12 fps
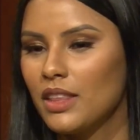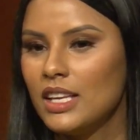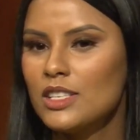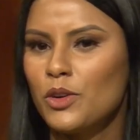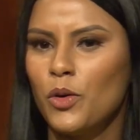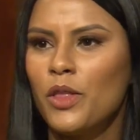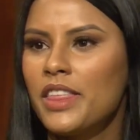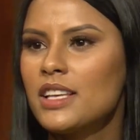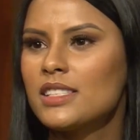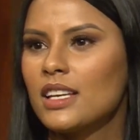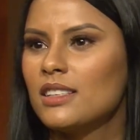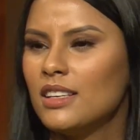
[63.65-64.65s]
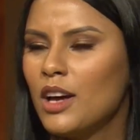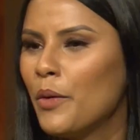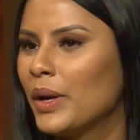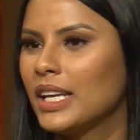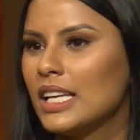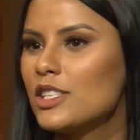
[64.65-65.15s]
These are all things that no
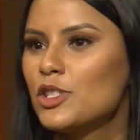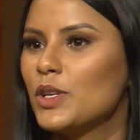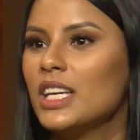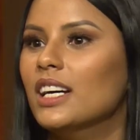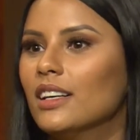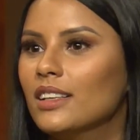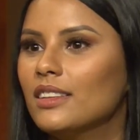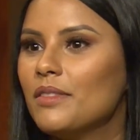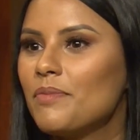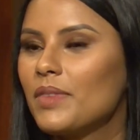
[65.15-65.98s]
one gets to hear.